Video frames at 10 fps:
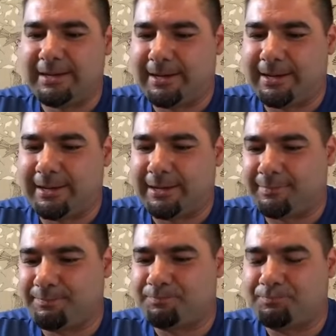
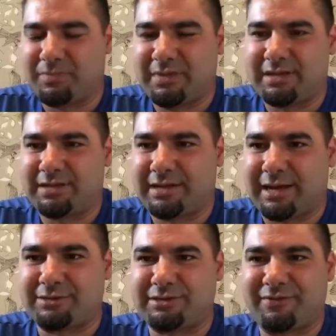
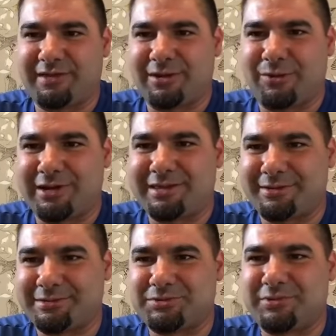How's everything going
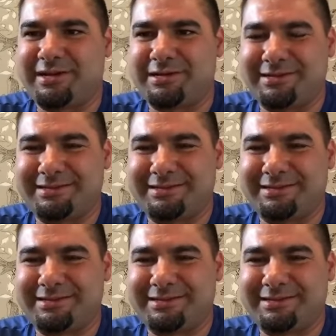there in Sweden?